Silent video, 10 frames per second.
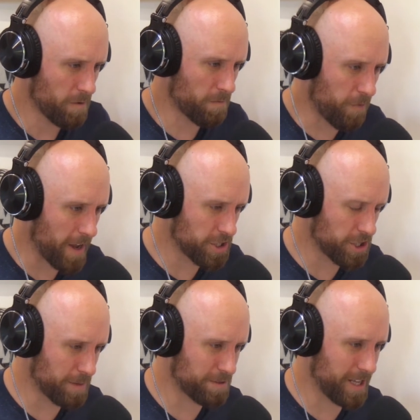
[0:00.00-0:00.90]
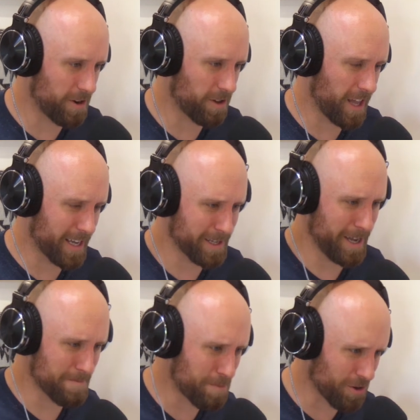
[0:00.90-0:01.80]
friendships that are like
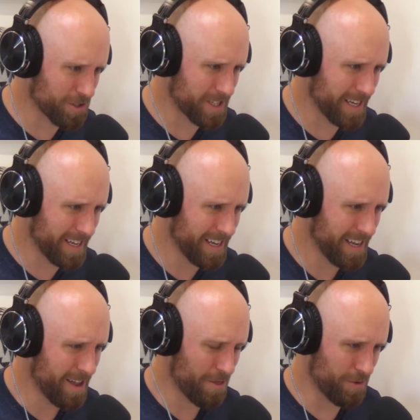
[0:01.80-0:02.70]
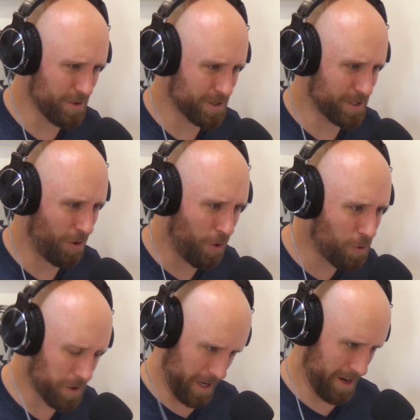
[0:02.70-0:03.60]
in person through this
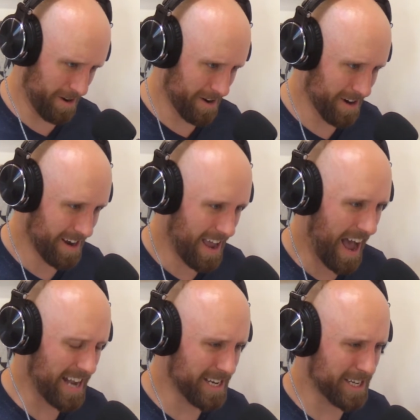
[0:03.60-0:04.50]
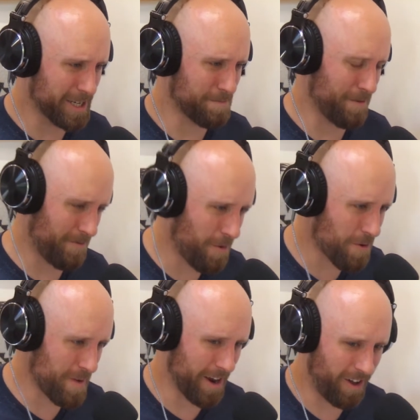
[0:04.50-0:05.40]
whole year. I didn't get to
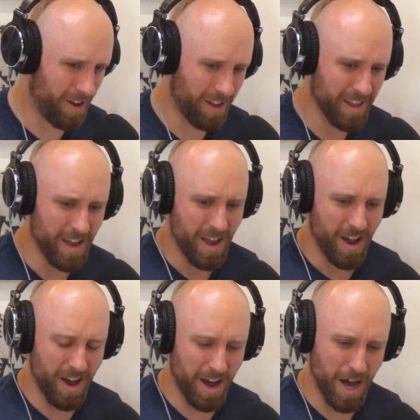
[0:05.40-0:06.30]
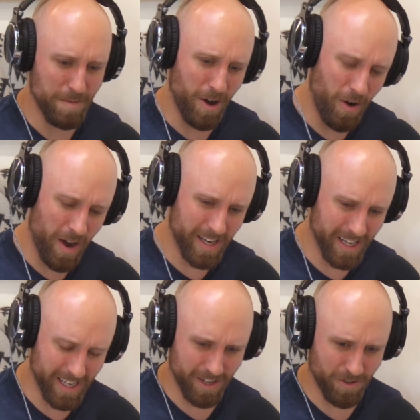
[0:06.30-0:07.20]
perform at all. I
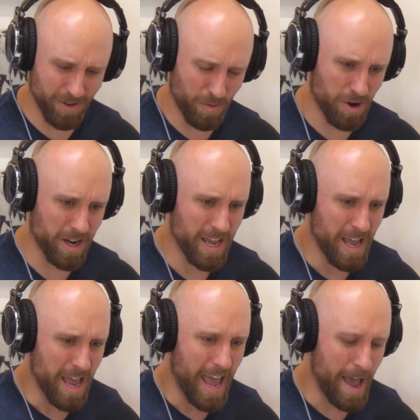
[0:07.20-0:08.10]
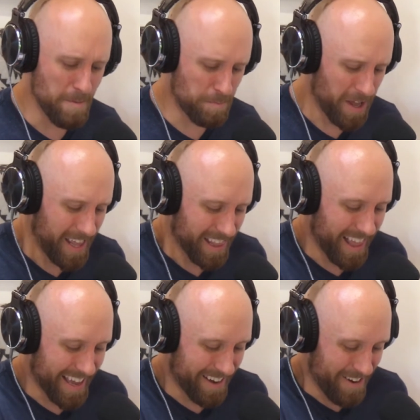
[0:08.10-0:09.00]
didn't get to go into work. But
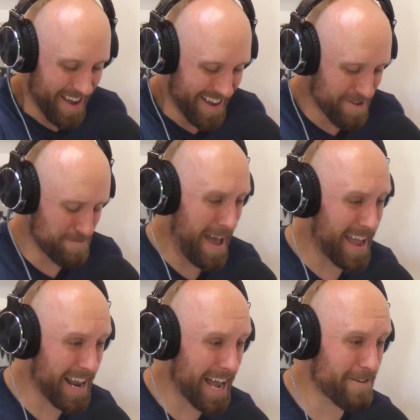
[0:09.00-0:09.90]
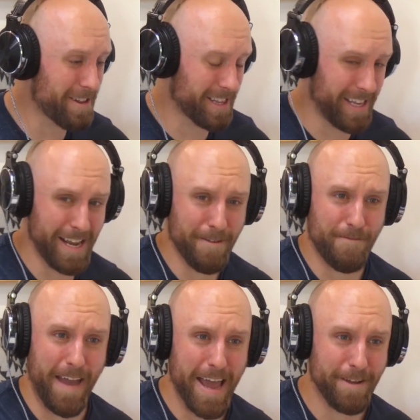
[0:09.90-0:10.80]
like Matt and I are in a
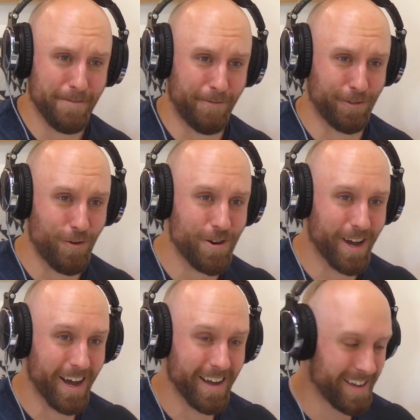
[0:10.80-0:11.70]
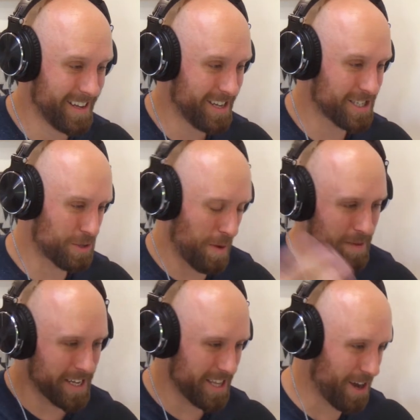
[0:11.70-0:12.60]
van in Florida,
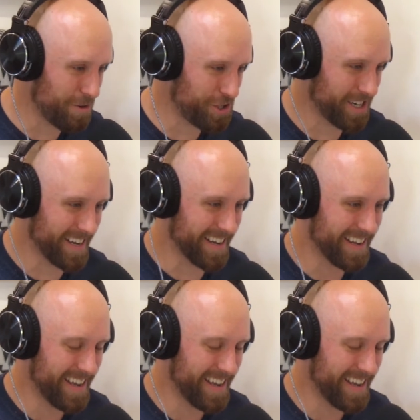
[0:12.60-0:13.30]
swimming in the ocean,